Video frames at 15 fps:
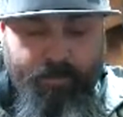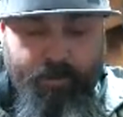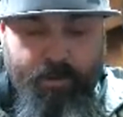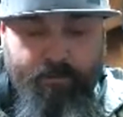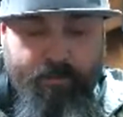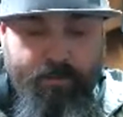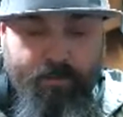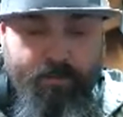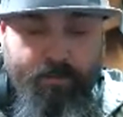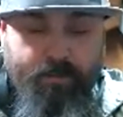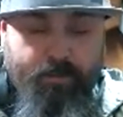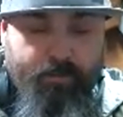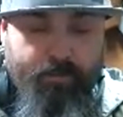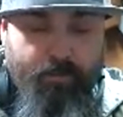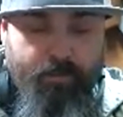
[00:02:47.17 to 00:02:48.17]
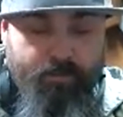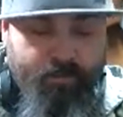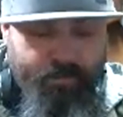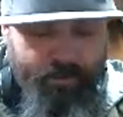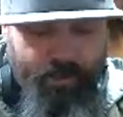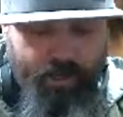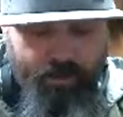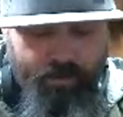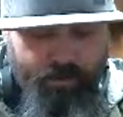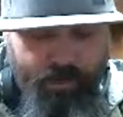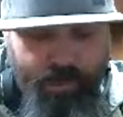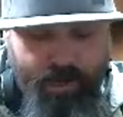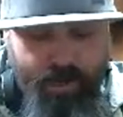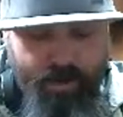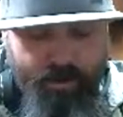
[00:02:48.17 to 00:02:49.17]
Even though they're sewn together,
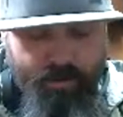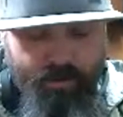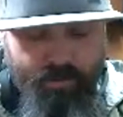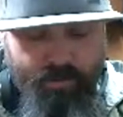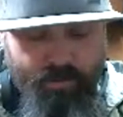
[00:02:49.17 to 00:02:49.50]
and